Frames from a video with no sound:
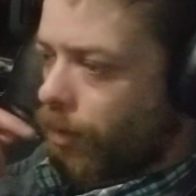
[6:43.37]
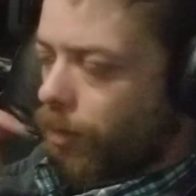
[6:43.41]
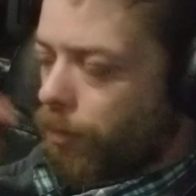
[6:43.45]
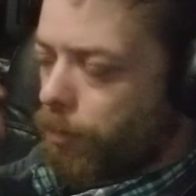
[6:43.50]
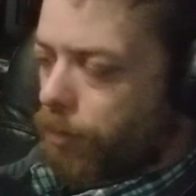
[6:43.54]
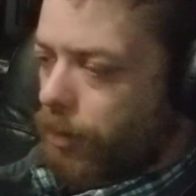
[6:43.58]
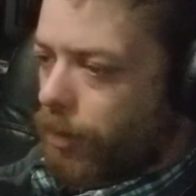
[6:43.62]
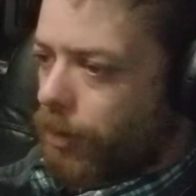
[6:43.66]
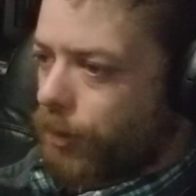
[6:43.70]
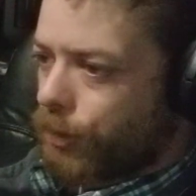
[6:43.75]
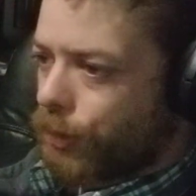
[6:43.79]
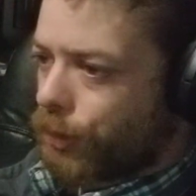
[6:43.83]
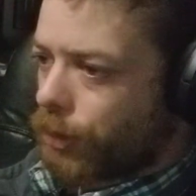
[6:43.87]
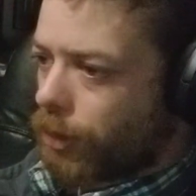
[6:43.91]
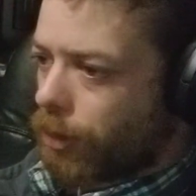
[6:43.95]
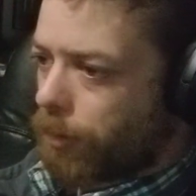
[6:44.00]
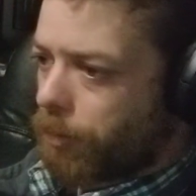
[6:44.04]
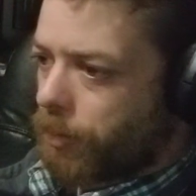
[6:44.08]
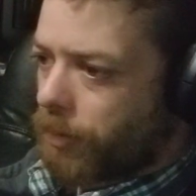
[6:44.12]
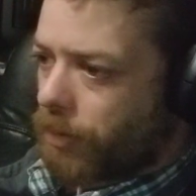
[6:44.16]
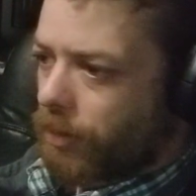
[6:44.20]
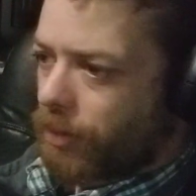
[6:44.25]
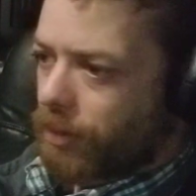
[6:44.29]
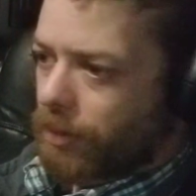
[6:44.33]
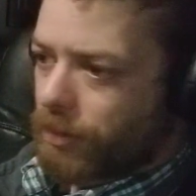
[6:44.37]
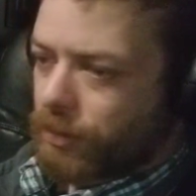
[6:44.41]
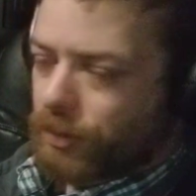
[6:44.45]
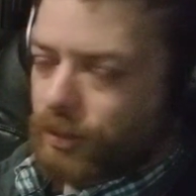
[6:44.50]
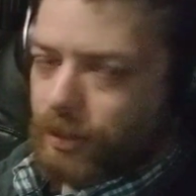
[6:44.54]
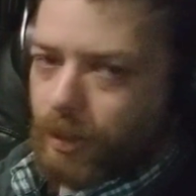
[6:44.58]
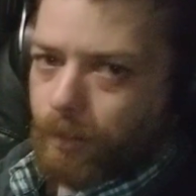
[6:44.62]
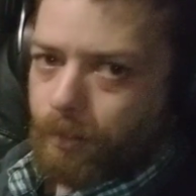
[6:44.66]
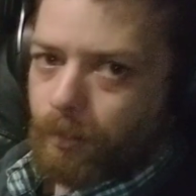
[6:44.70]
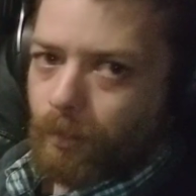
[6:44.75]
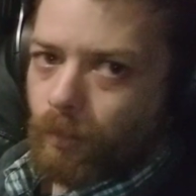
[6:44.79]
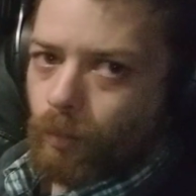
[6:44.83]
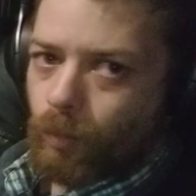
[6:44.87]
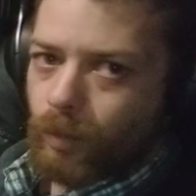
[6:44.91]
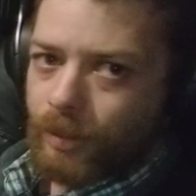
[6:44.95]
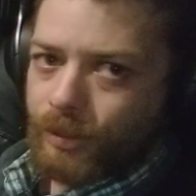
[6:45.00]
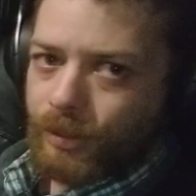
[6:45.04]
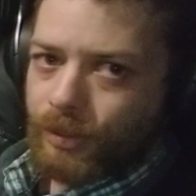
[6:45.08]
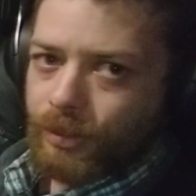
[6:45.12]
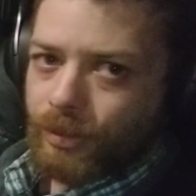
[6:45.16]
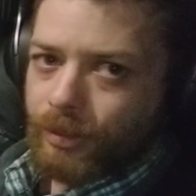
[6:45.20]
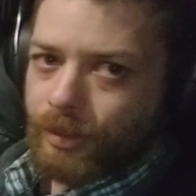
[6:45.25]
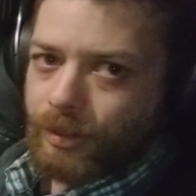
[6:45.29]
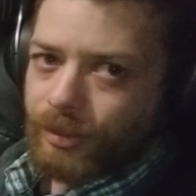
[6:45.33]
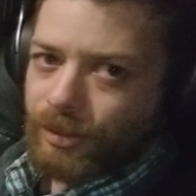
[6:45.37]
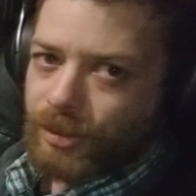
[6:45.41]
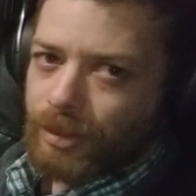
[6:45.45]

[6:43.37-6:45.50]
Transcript: bird chirping, something whistling,